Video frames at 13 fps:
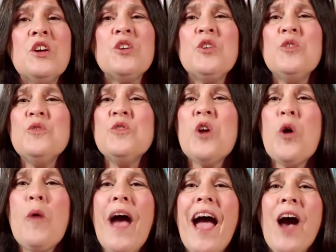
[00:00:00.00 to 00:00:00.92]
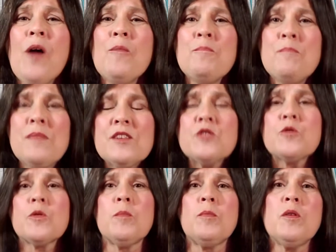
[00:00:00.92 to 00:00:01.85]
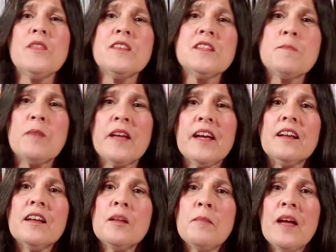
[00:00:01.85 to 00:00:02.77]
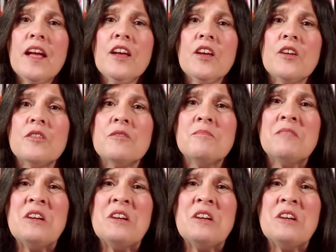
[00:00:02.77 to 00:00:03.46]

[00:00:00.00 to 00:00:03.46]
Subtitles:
you know how miserable this plant can make you.